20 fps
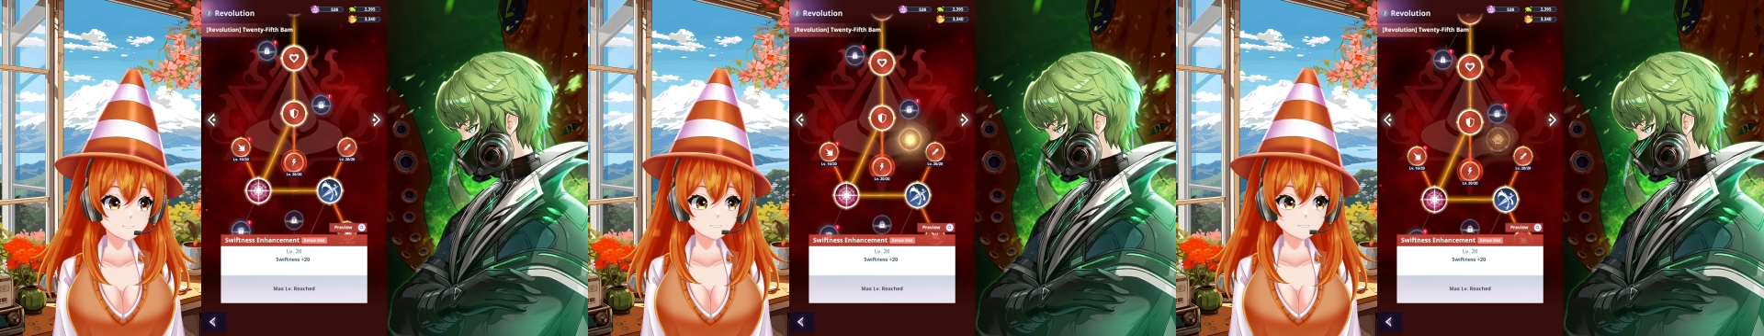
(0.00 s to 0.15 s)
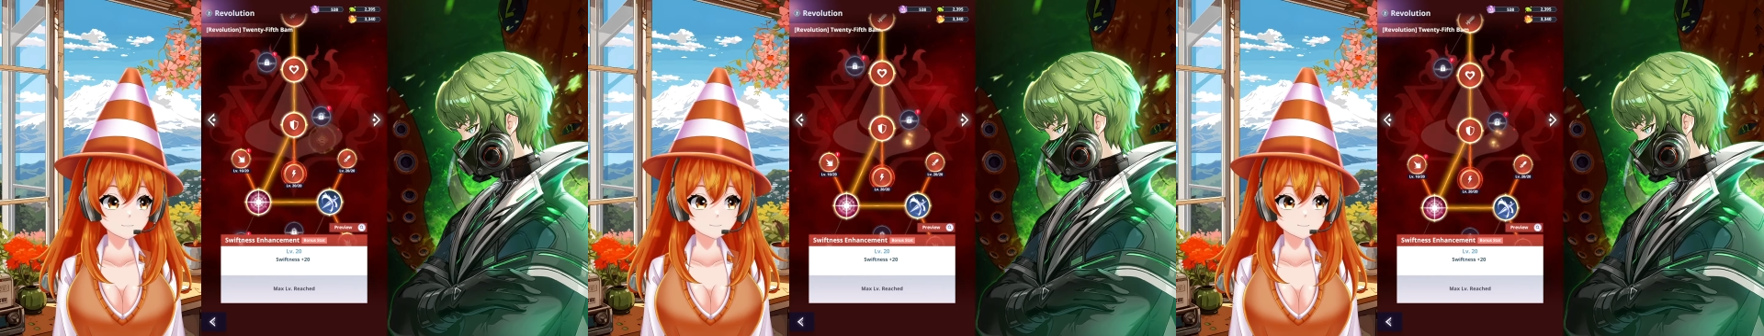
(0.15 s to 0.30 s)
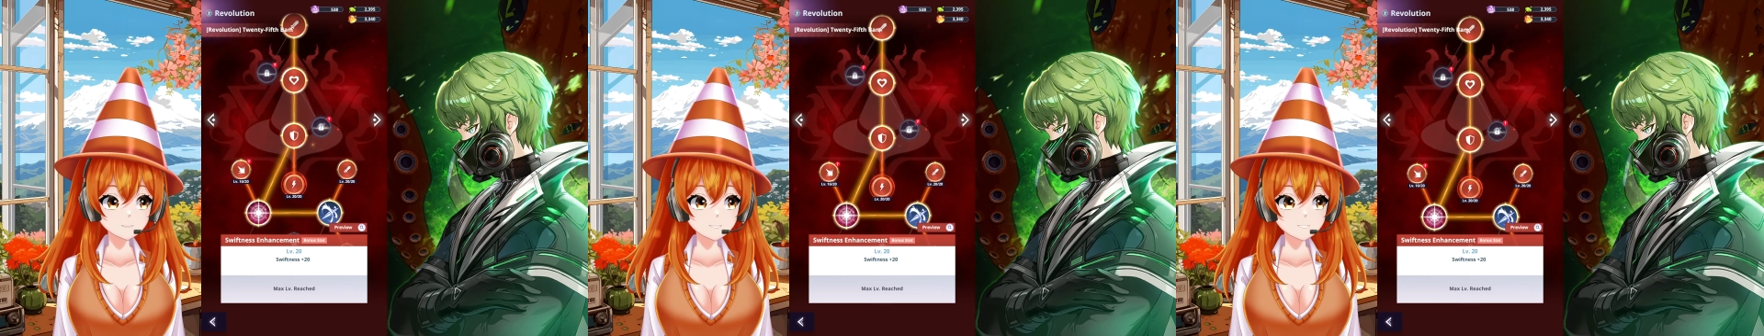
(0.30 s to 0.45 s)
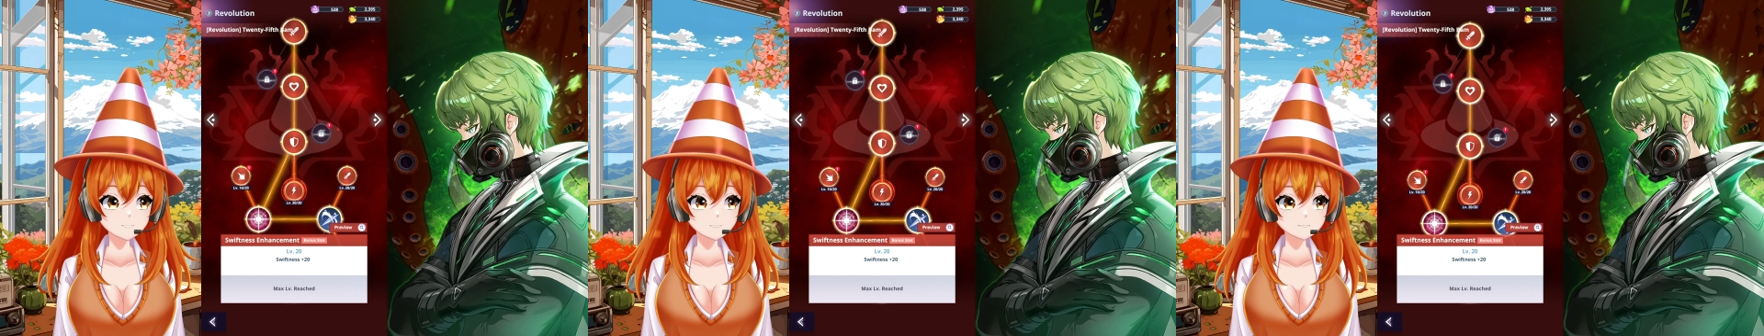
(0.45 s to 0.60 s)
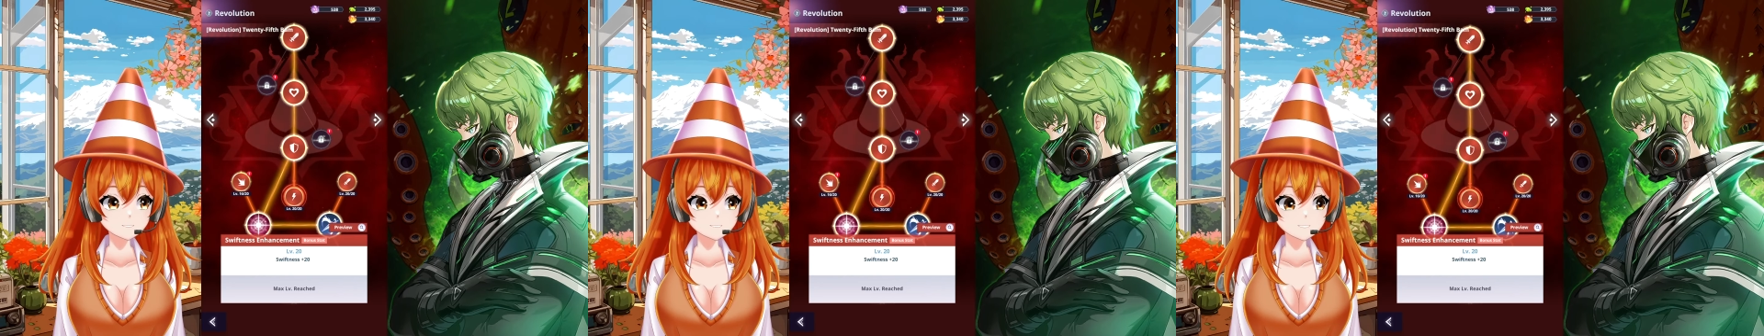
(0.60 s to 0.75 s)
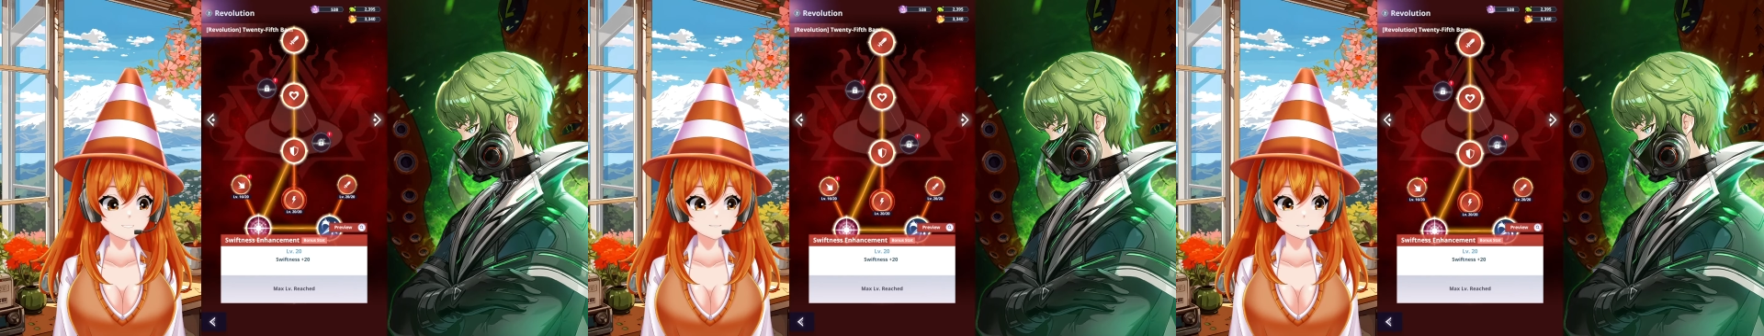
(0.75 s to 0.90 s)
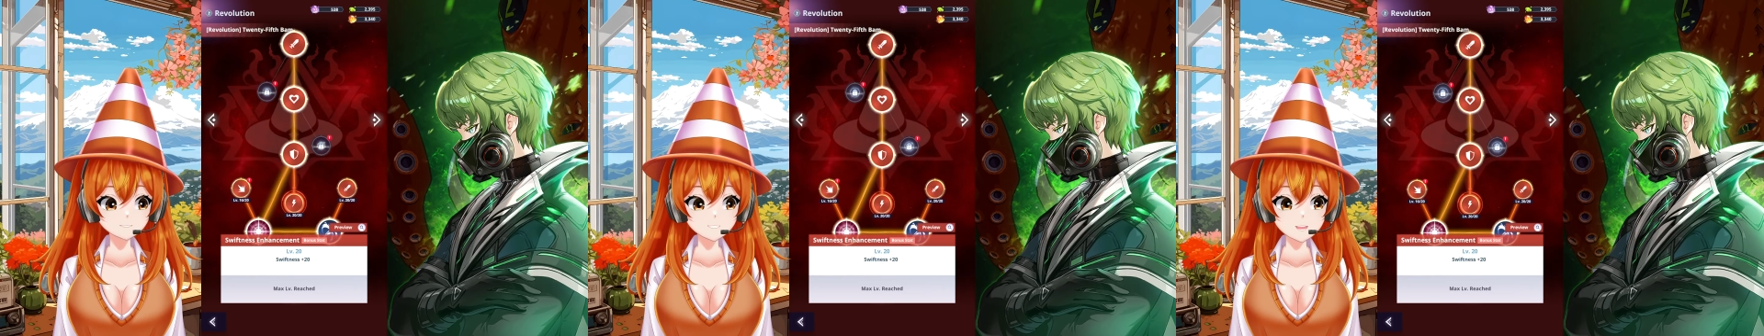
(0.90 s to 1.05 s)
But yeah,
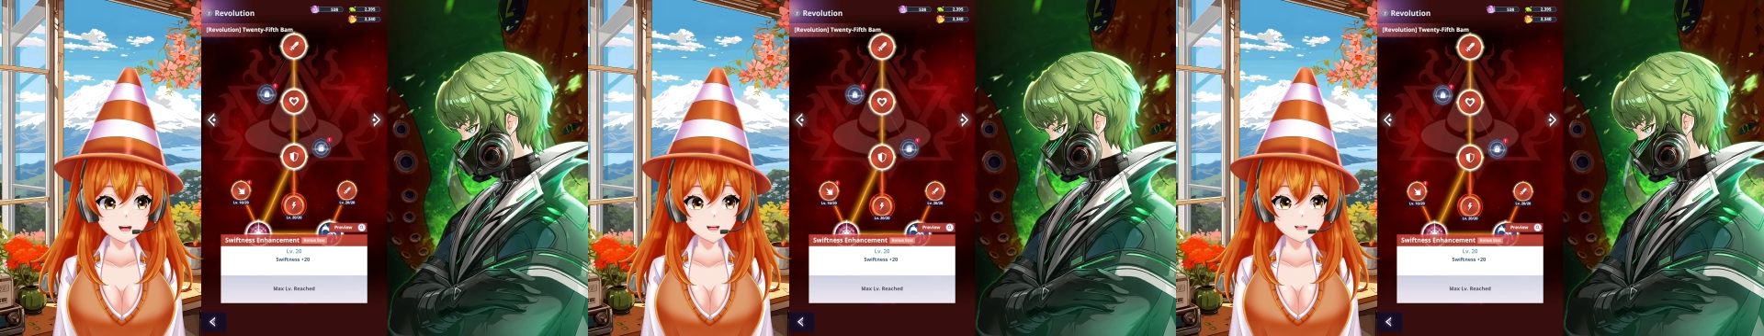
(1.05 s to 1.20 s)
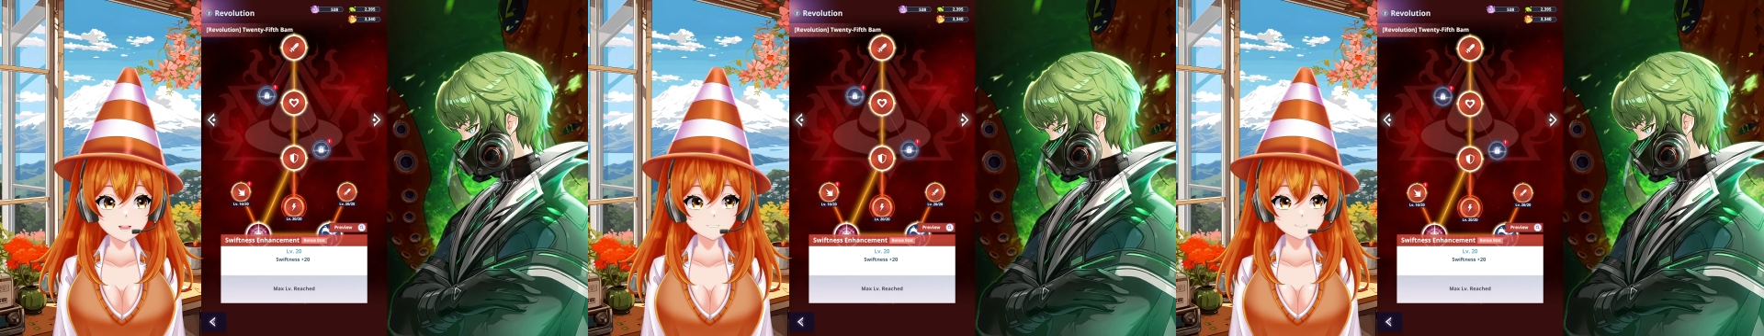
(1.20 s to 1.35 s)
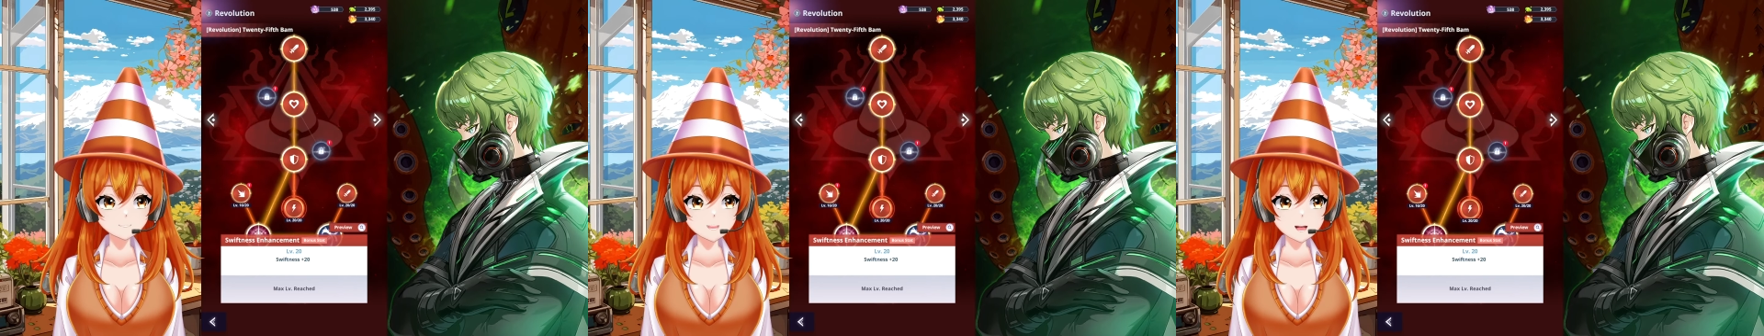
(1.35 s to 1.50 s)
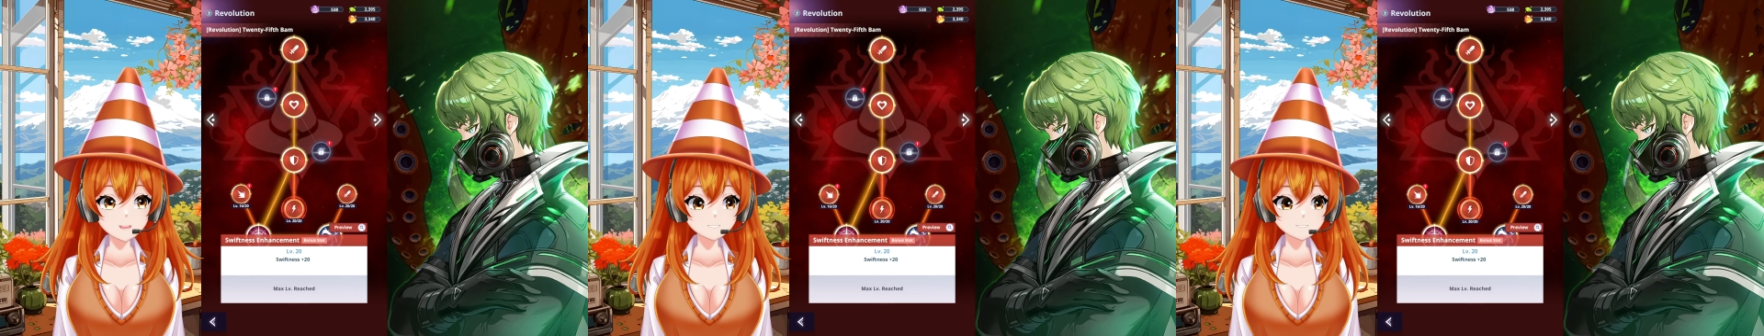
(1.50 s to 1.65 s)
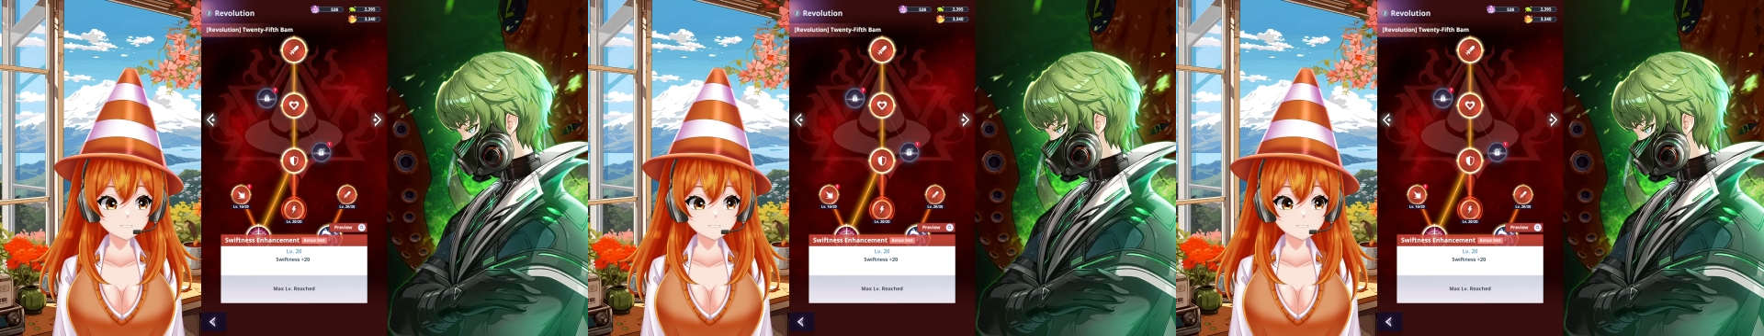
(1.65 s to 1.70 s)
I find this